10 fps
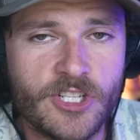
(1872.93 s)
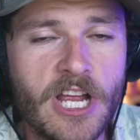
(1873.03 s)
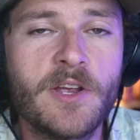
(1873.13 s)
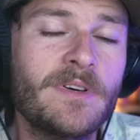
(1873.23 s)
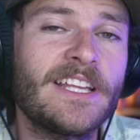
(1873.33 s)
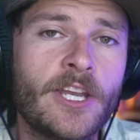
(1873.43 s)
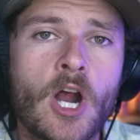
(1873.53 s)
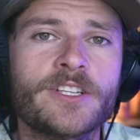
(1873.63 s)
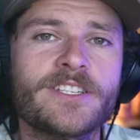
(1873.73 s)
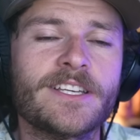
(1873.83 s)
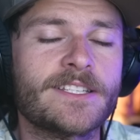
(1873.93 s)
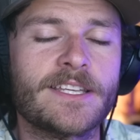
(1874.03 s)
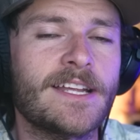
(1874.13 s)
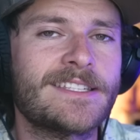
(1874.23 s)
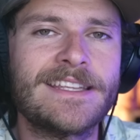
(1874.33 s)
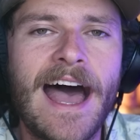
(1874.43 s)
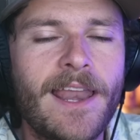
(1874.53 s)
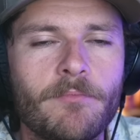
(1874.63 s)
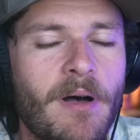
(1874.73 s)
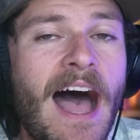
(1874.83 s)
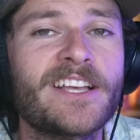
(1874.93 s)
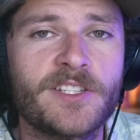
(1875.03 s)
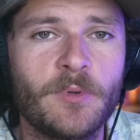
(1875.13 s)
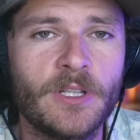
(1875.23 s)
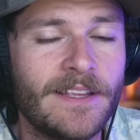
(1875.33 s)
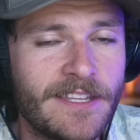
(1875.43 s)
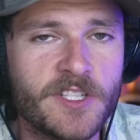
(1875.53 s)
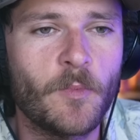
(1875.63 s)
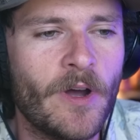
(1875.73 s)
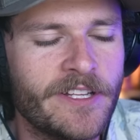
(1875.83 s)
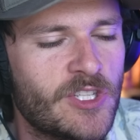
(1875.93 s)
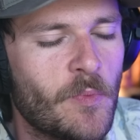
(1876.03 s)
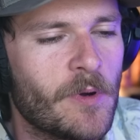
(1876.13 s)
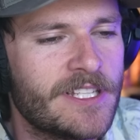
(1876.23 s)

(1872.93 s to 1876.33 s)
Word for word: She's genuinely a narcissist and it's not possible at this point to